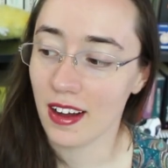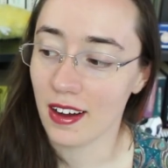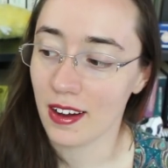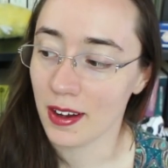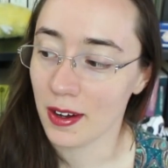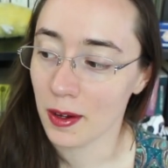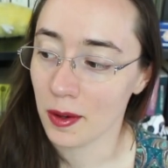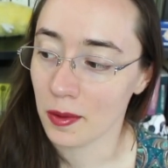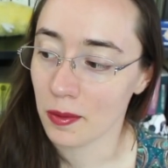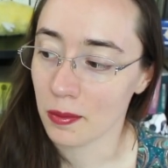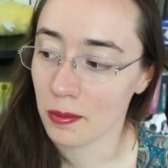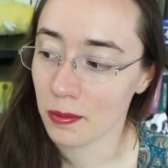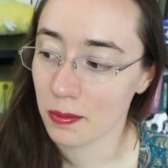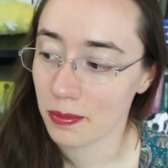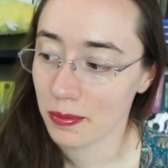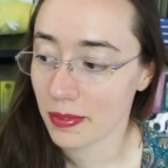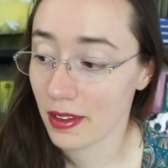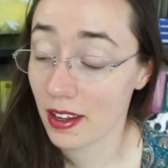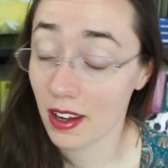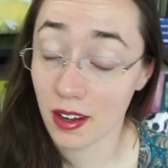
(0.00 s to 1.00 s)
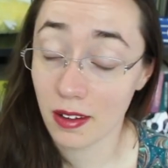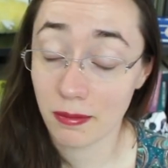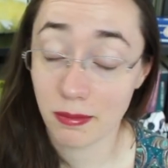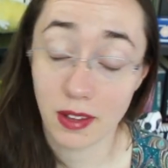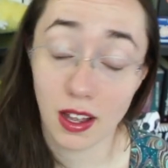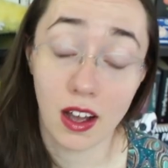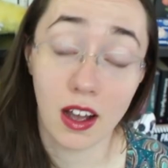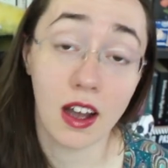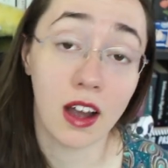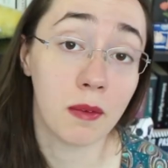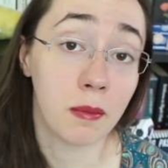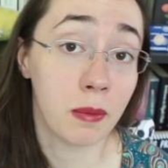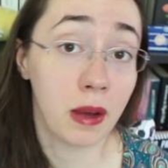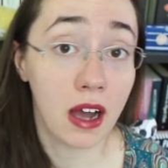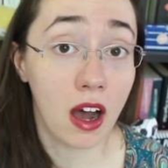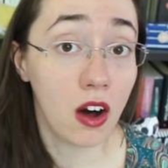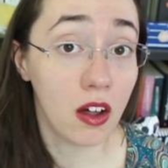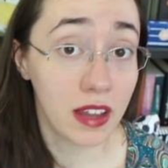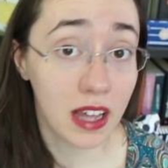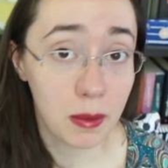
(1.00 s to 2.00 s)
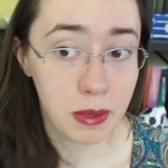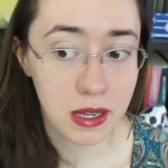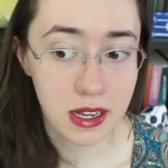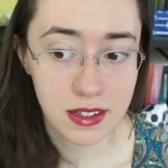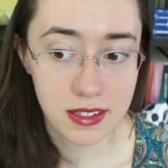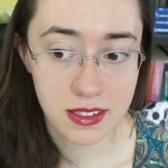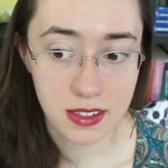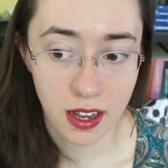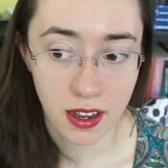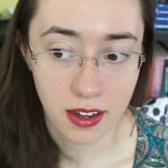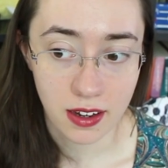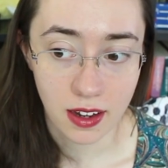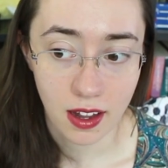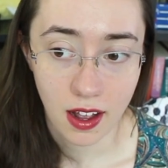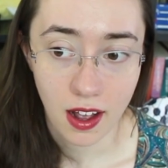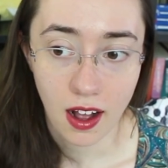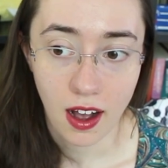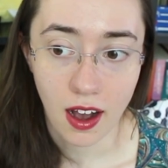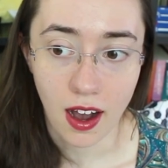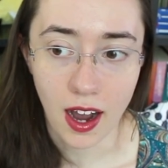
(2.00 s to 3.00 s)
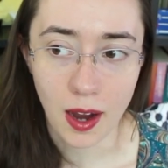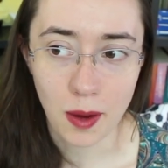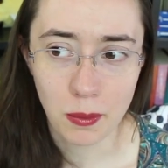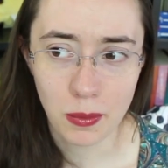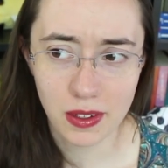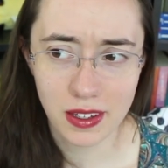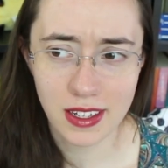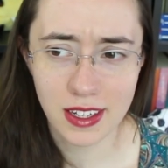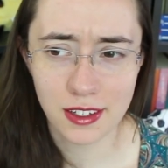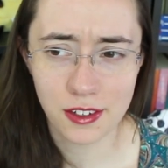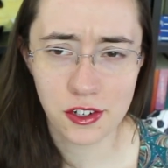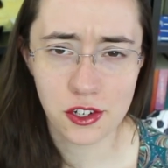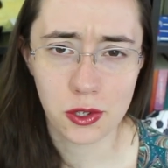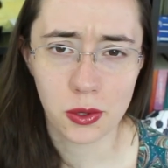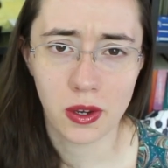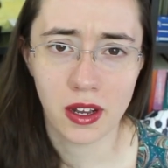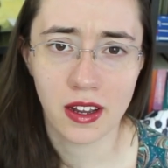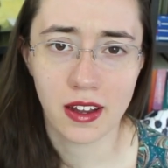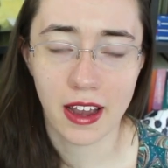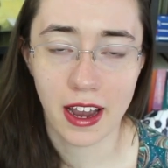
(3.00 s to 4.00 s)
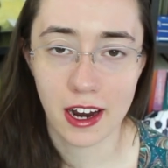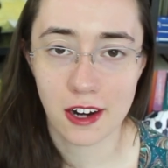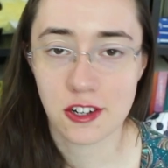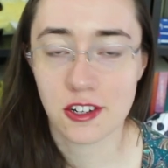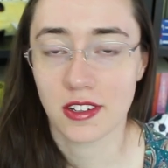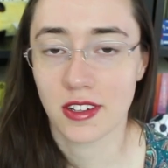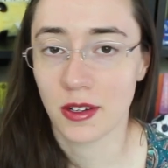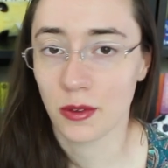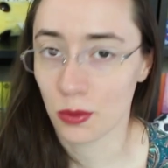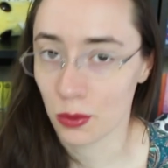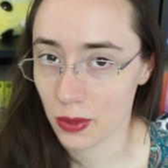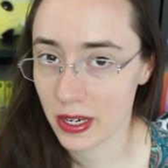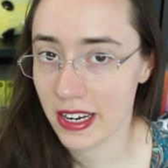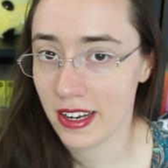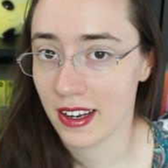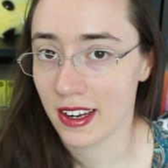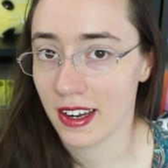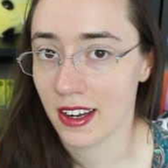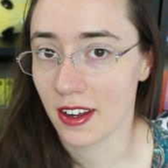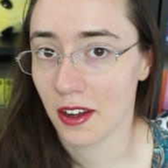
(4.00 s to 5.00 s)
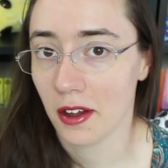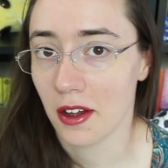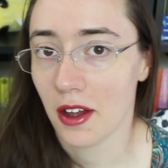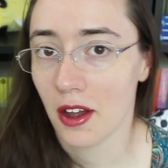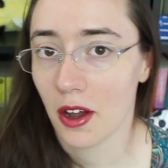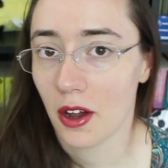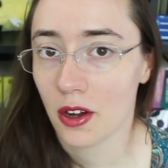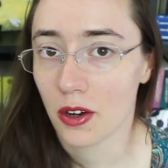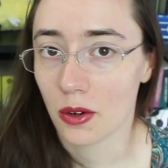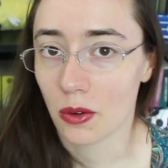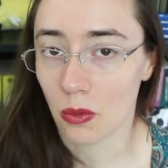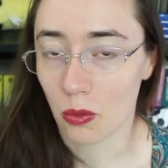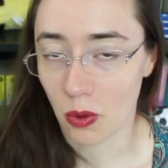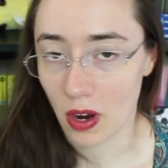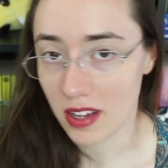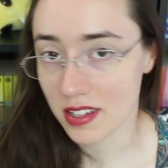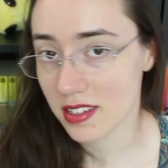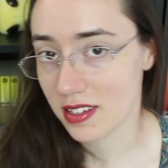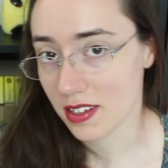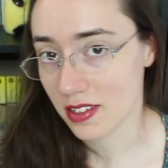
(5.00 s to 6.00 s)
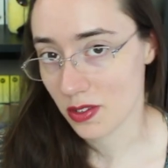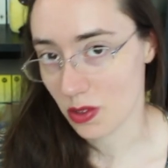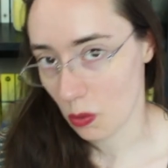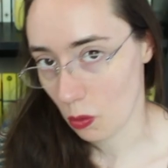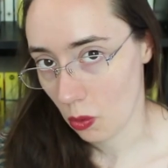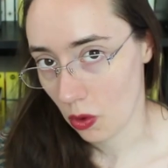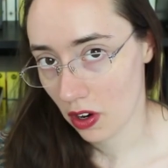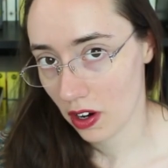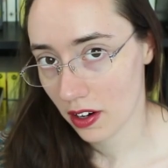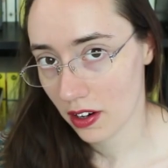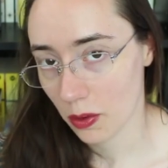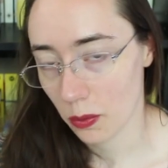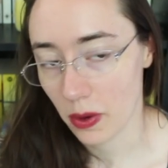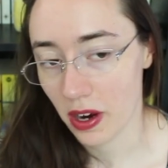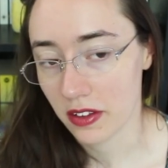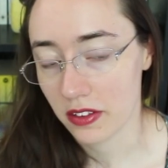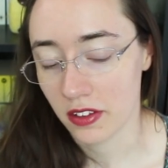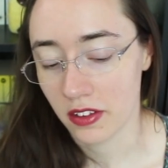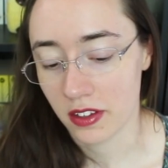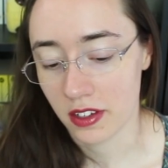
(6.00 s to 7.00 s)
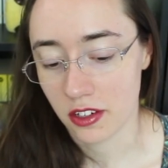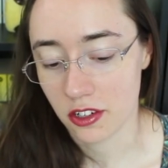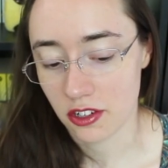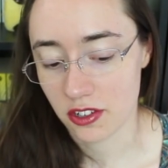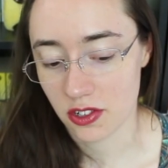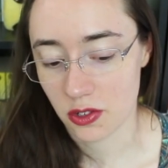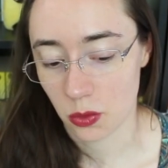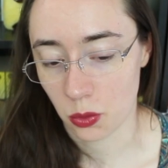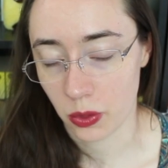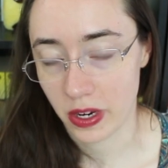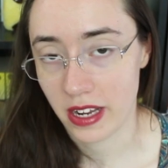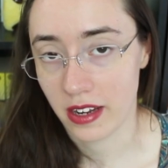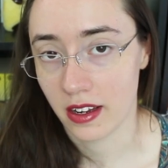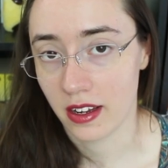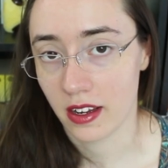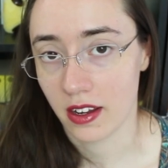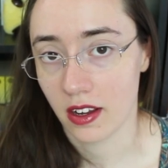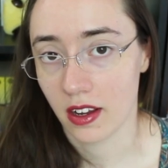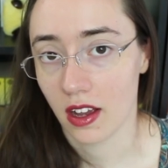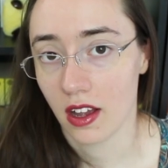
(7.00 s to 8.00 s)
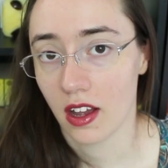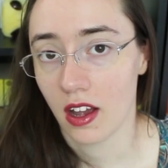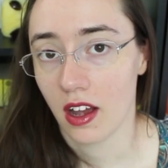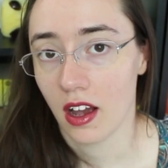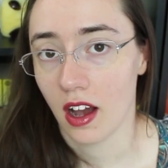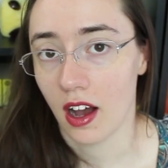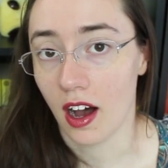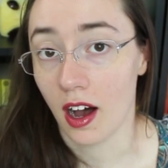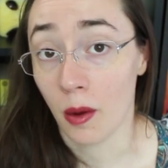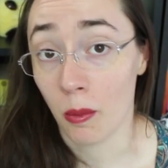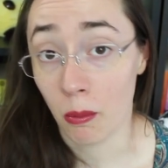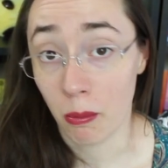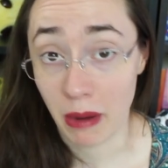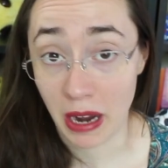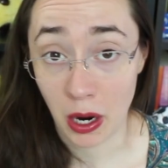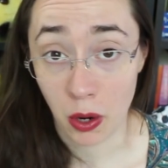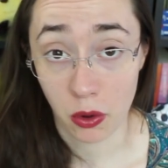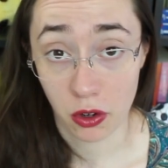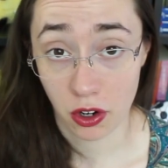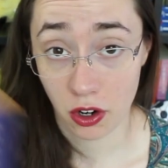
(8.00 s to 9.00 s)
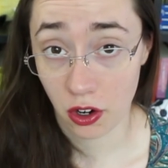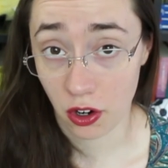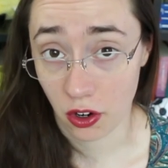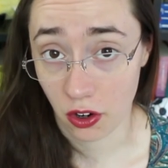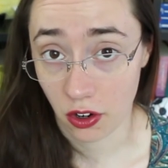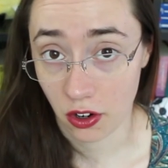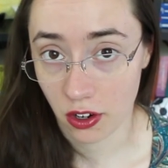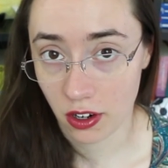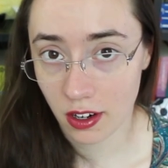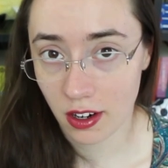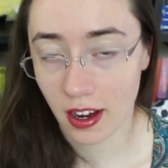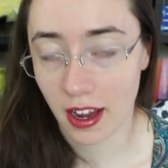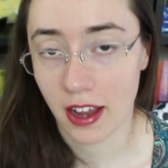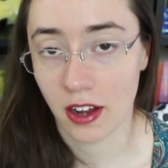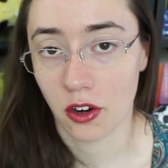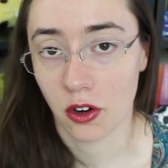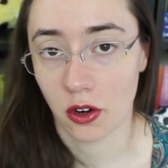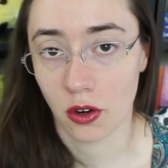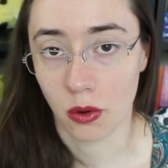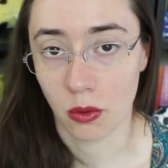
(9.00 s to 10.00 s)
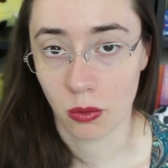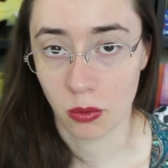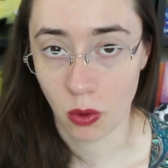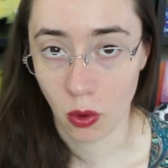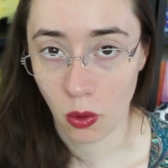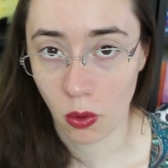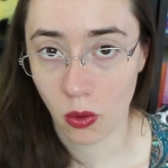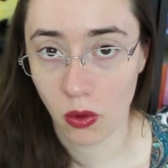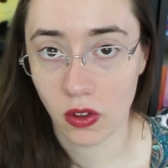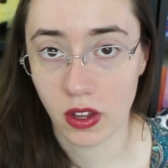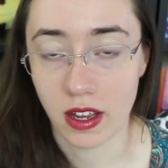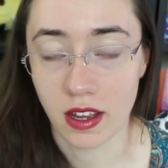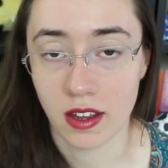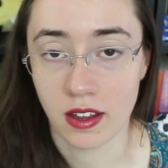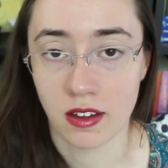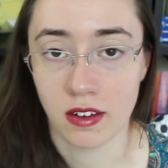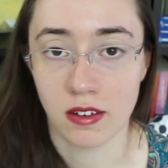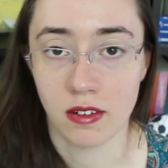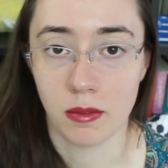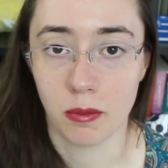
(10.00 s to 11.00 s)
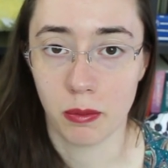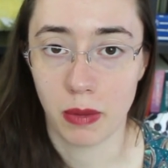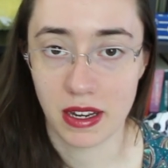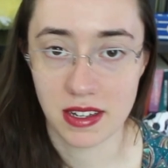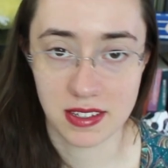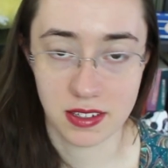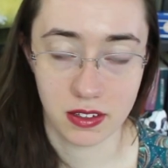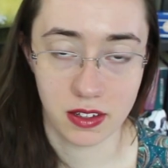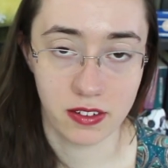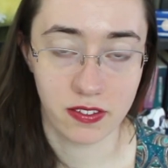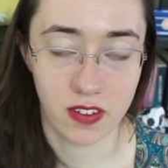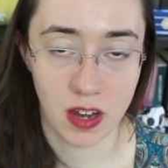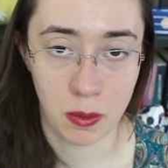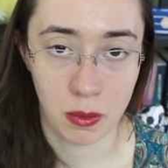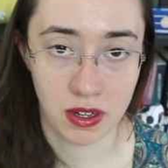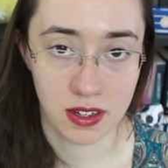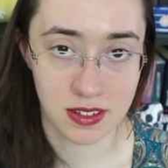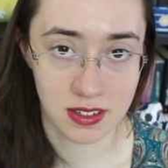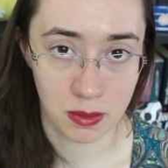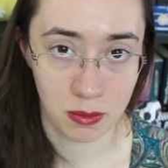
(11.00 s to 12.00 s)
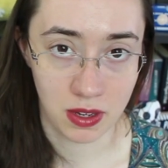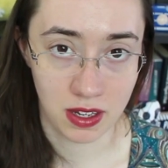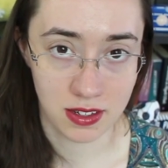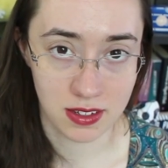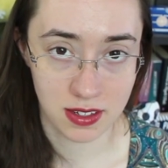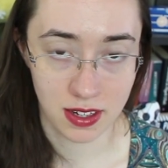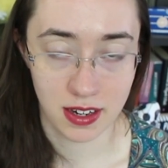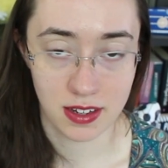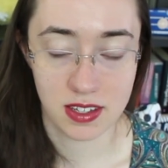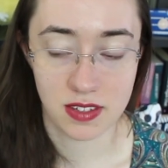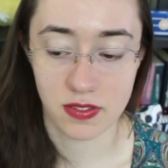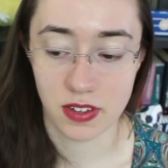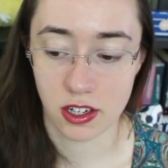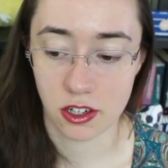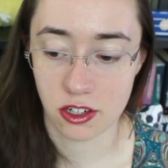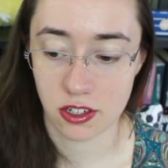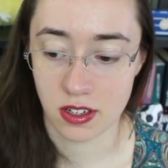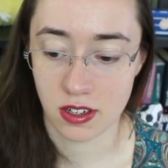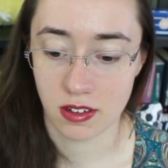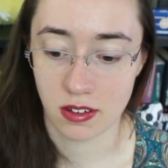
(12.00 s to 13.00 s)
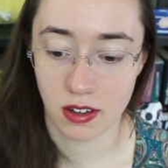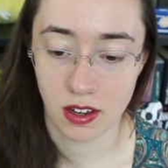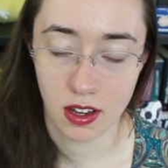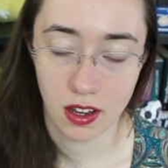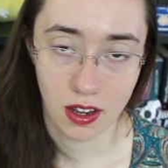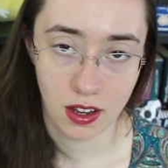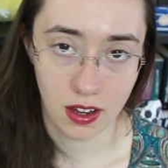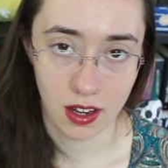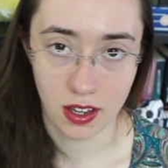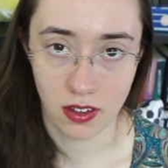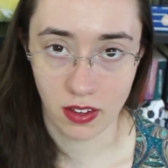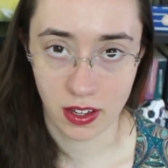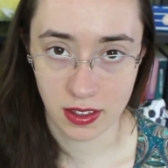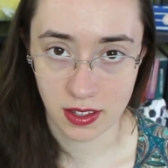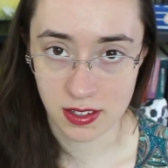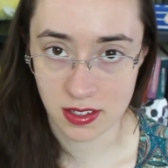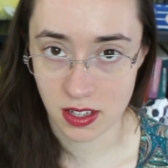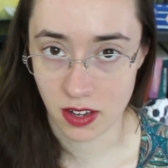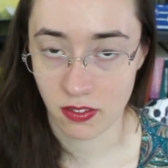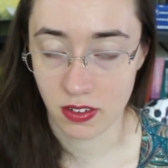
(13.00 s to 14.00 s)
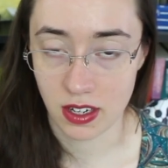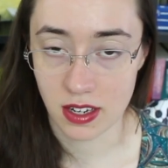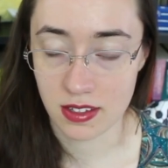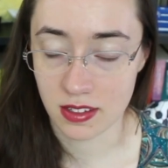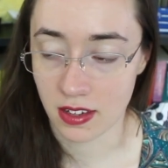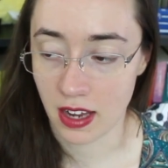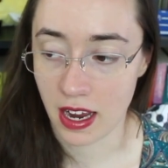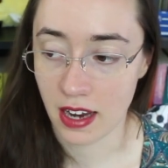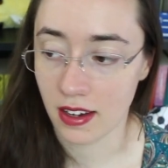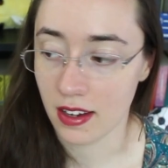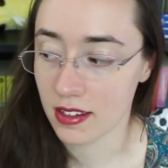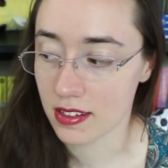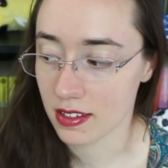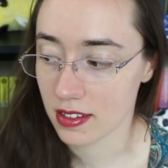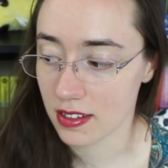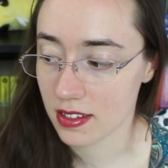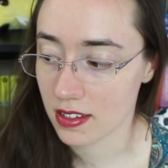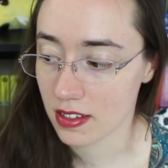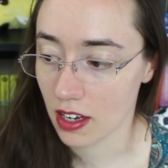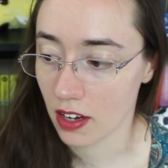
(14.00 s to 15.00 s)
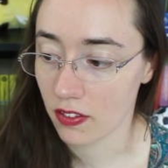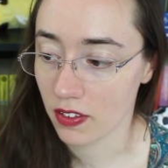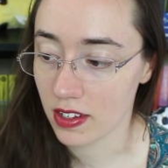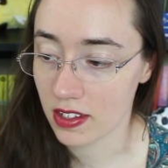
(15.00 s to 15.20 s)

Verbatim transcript: Um, but all being said, I'm really enjoying actually reading Russ's work rather than just reading about her and her role in basically feminism and science fiction in like the 70s and 80s and stuff.